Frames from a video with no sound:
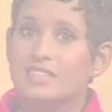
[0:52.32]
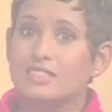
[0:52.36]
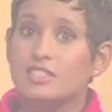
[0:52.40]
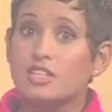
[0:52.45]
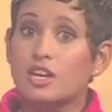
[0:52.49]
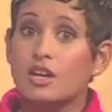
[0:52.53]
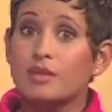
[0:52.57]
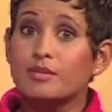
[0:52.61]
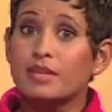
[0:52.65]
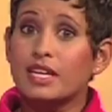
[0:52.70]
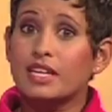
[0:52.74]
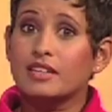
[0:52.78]

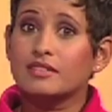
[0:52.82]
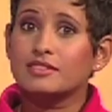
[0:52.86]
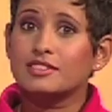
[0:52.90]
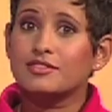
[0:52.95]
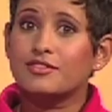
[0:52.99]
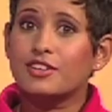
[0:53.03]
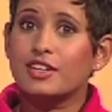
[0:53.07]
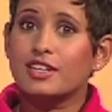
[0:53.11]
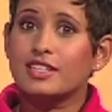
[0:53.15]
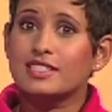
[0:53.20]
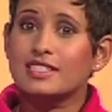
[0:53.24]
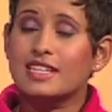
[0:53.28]
Time now to
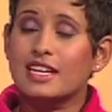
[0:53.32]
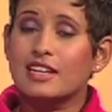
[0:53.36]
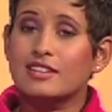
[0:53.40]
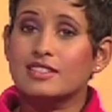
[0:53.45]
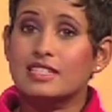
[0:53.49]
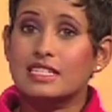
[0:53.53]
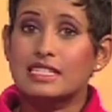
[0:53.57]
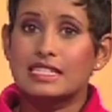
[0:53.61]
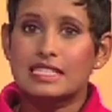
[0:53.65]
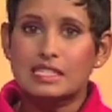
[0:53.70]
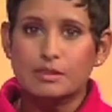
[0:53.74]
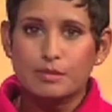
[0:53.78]
find
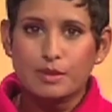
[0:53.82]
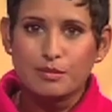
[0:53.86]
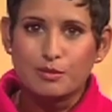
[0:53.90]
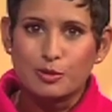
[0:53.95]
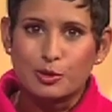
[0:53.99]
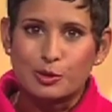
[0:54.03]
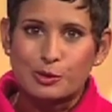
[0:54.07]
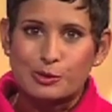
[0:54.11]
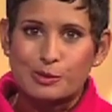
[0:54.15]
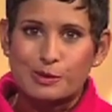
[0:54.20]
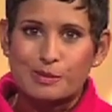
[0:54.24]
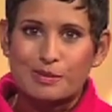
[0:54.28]
out a little bit
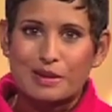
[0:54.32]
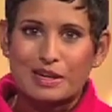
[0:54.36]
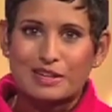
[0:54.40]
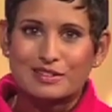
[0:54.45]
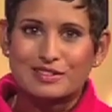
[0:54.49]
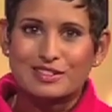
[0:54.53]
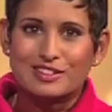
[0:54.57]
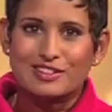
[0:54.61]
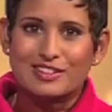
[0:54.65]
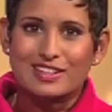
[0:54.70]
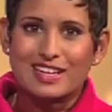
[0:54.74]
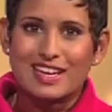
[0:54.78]
more
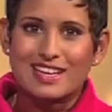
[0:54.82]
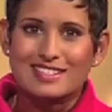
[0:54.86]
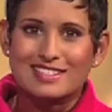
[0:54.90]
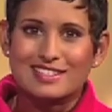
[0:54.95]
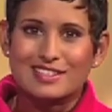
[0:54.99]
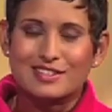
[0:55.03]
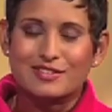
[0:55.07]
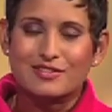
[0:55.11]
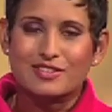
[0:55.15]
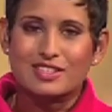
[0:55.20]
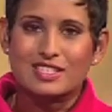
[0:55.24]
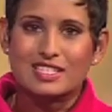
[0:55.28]
about our guest
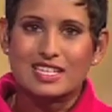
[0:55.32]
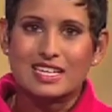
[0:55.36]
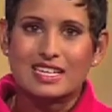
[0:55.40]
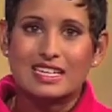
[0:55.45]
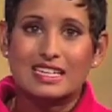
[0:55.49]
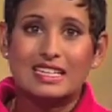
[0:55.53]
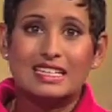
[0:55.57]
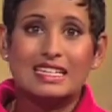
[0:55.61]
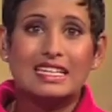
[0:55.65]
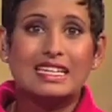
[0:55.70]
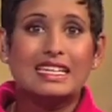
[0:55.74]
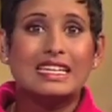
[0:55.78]
of the day.
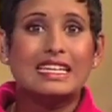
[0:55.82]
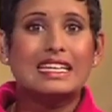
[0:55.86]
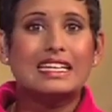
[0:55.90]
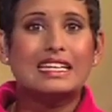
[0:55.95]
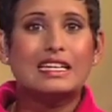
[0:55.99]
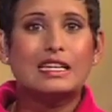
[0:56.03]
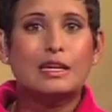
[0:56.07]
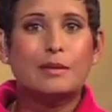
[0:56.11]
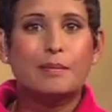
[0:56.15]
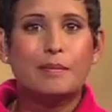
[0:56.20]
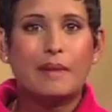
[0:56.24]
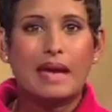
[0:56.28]
Lily
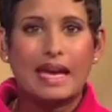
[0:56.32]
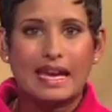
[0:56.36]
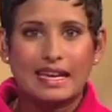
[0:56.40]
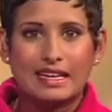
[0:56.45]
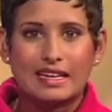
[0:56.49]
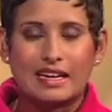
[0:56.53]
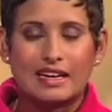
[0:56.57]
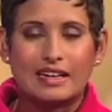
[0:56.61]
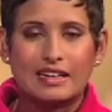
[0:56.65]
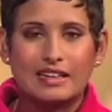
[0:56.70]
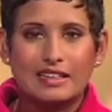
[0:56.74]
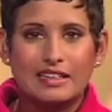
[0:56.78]

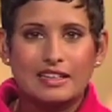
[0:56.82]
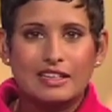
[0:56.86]
Lapenna